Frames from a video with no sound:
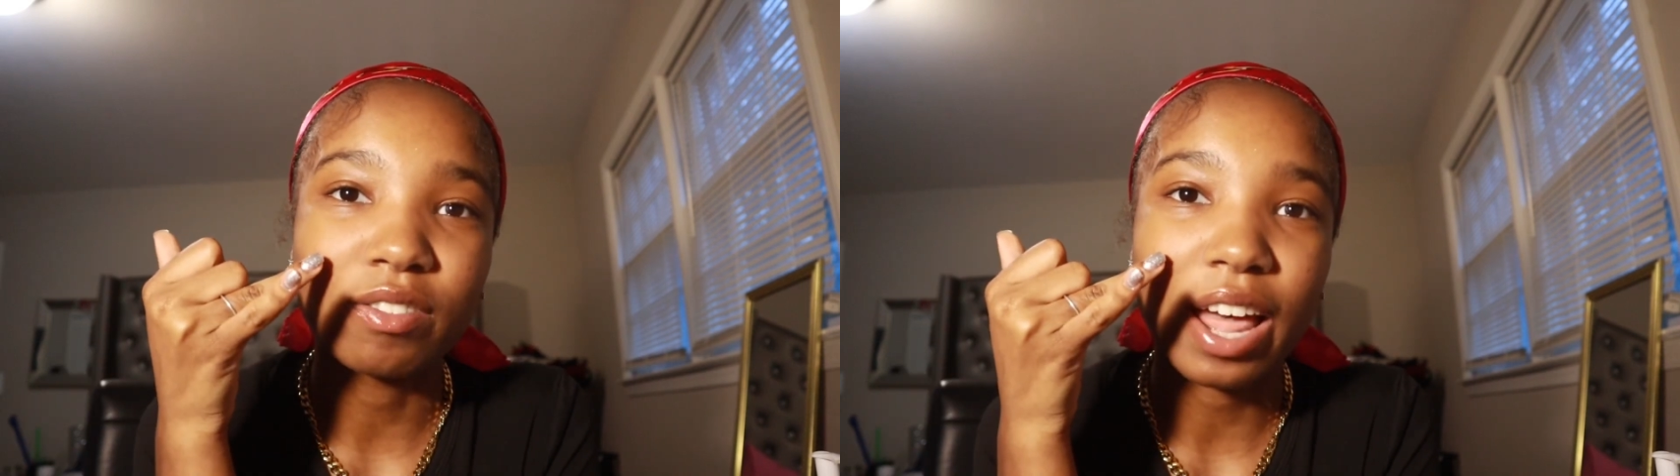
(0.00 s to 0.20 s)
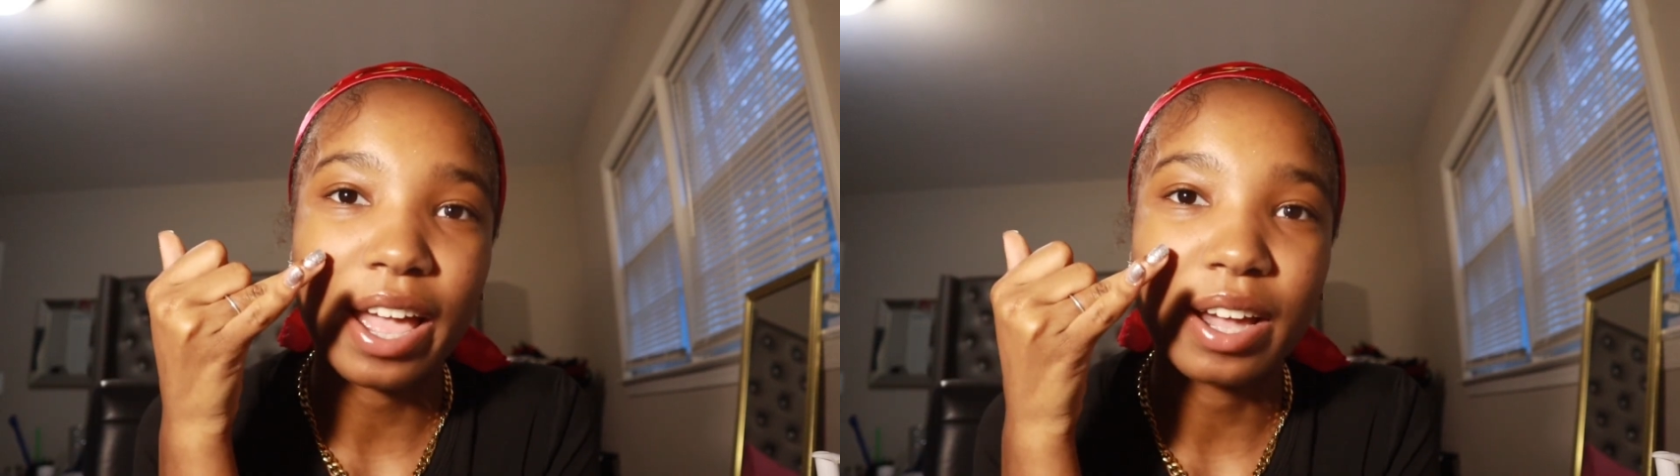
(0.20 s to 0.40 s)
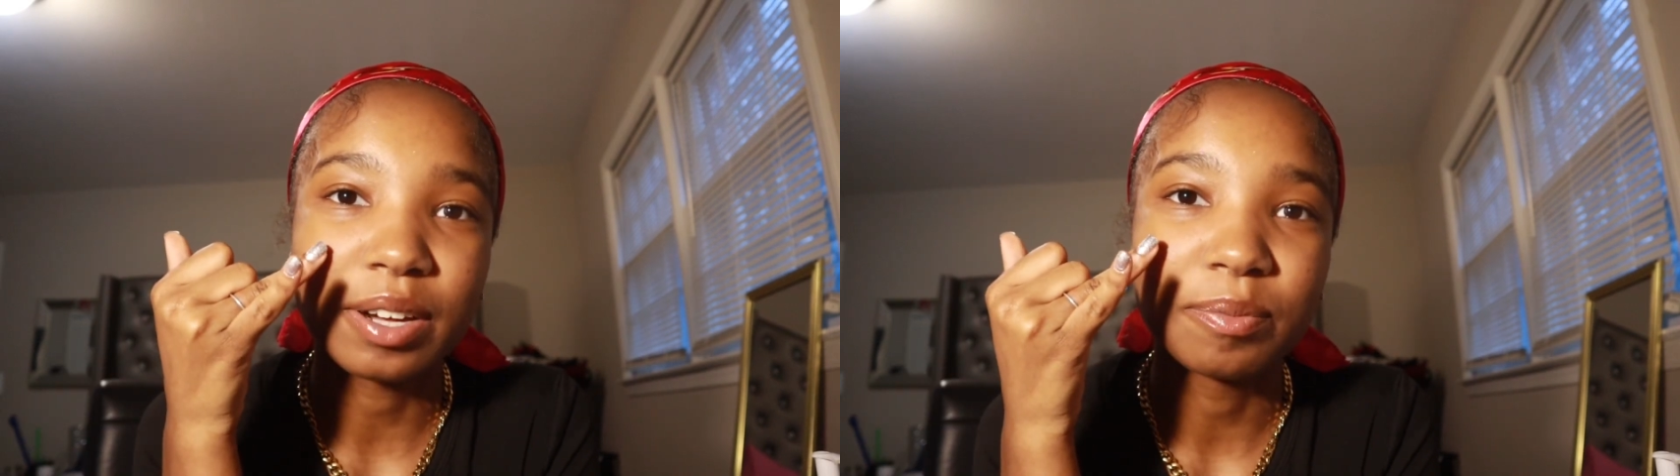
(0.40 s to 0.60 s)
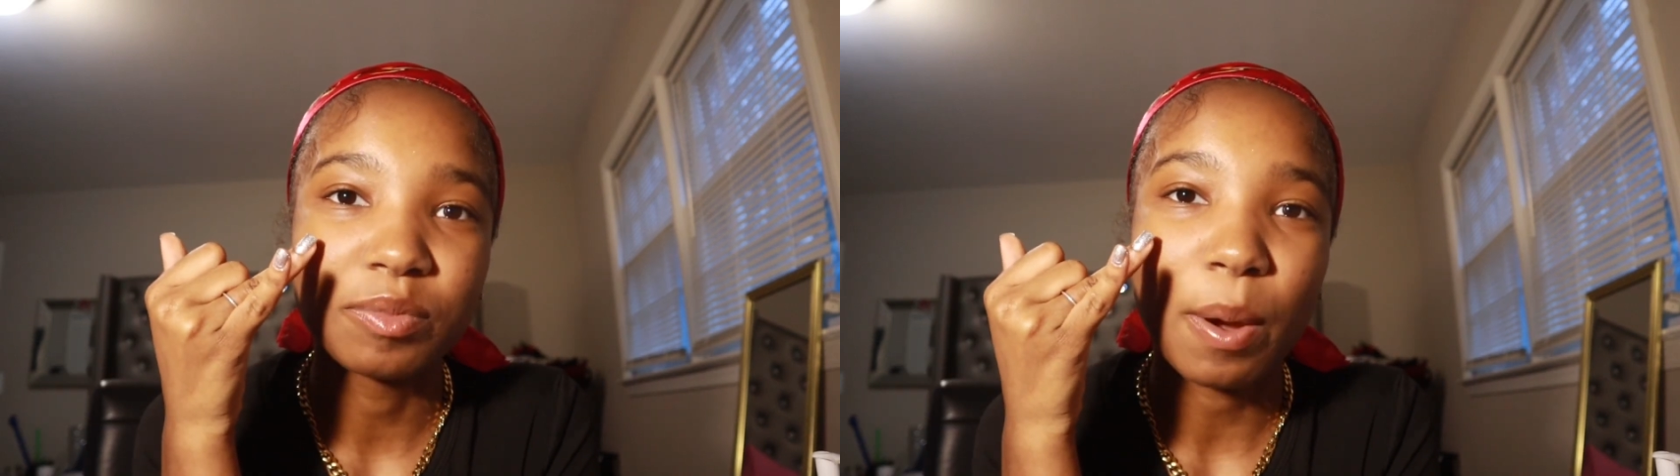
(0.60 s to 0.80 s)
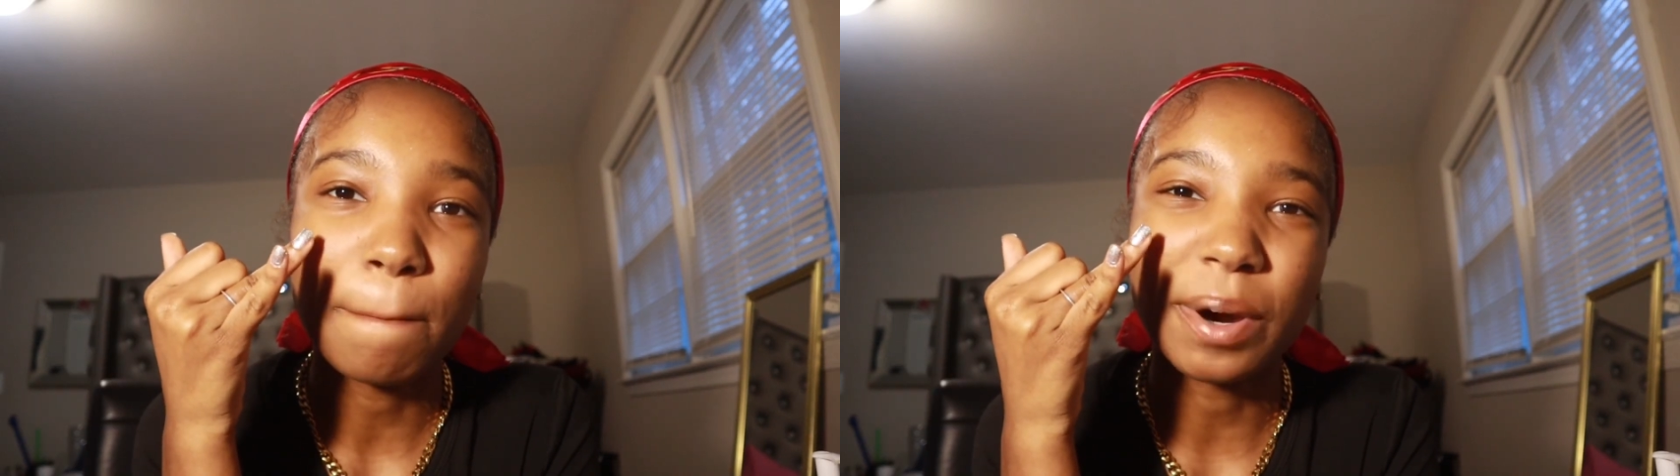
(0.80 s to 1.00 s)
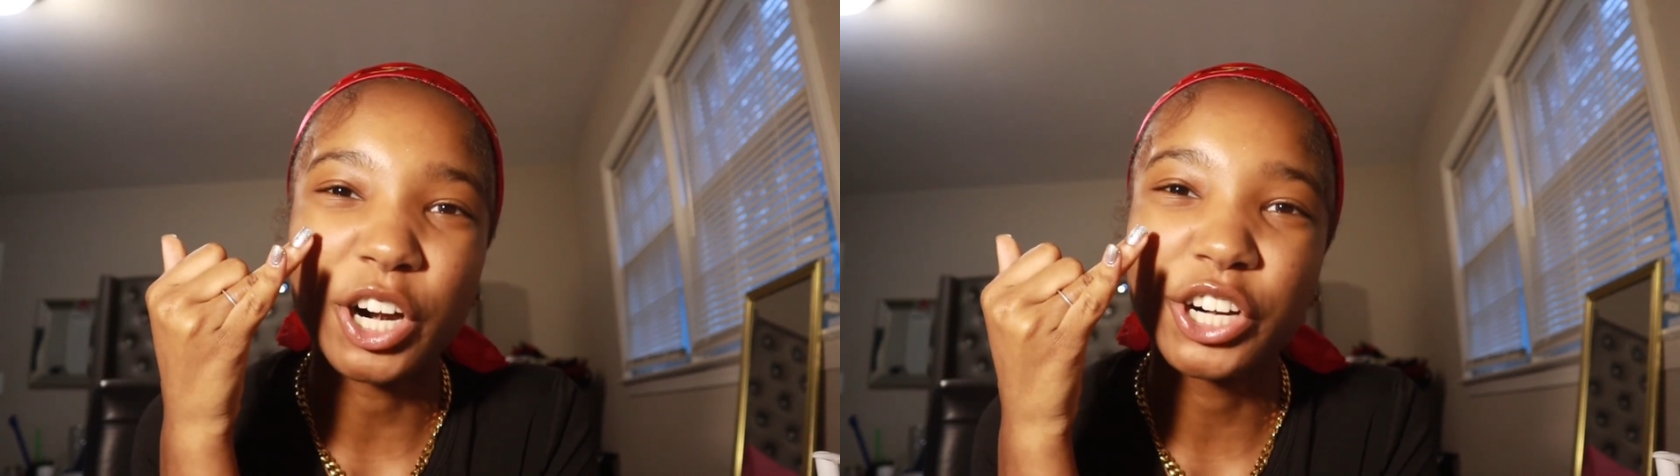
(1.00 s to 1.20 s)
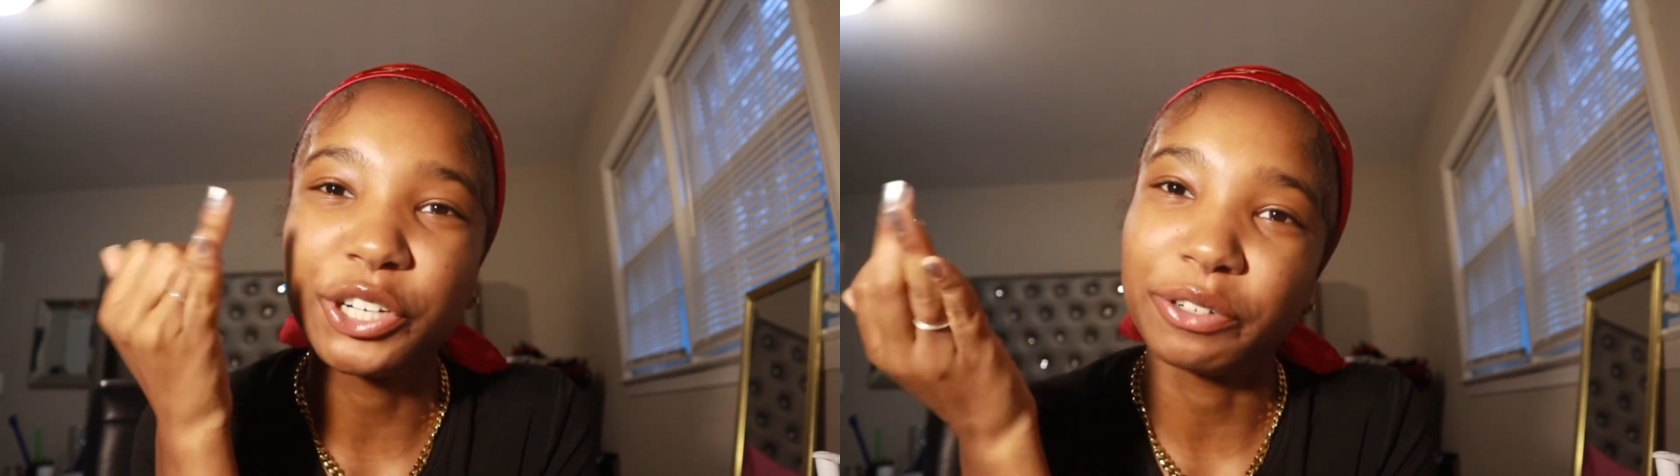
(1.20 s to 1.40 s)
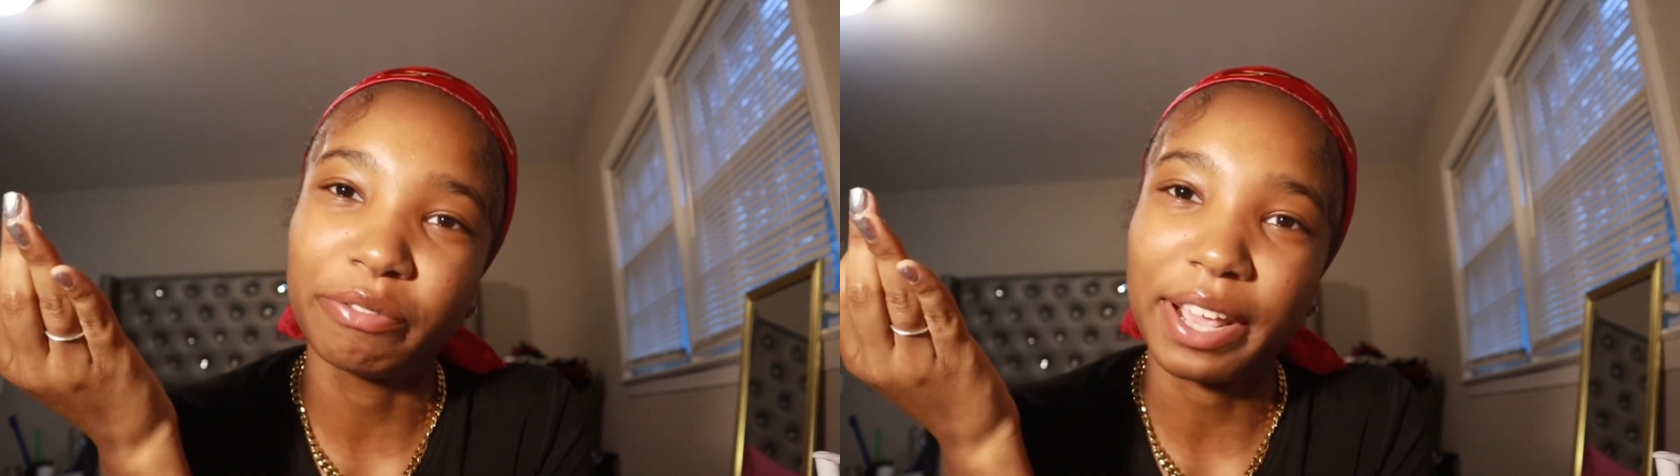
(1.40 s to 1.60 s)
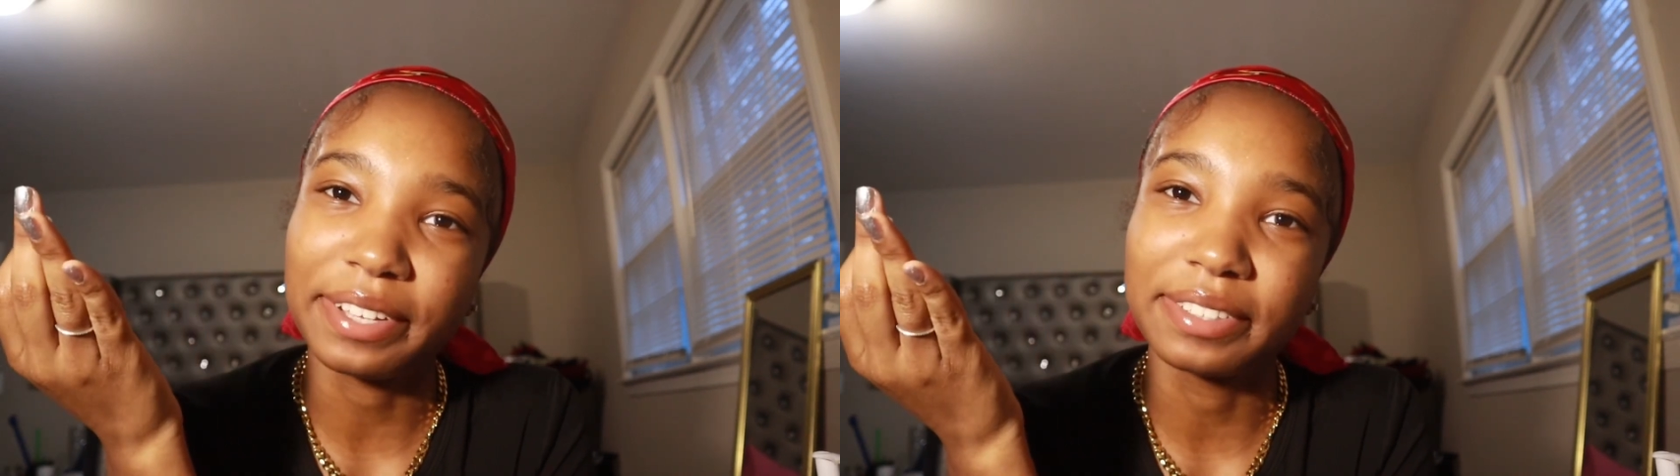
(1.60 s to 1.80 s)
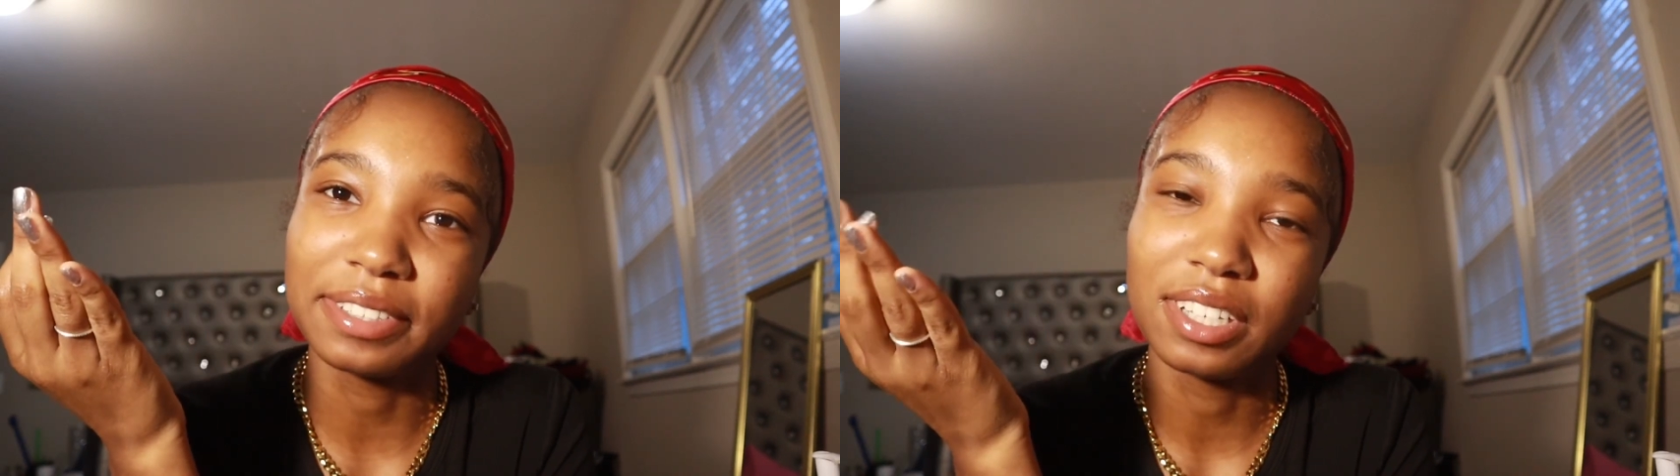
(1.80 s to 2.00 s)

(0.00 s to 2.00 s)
like burn your face.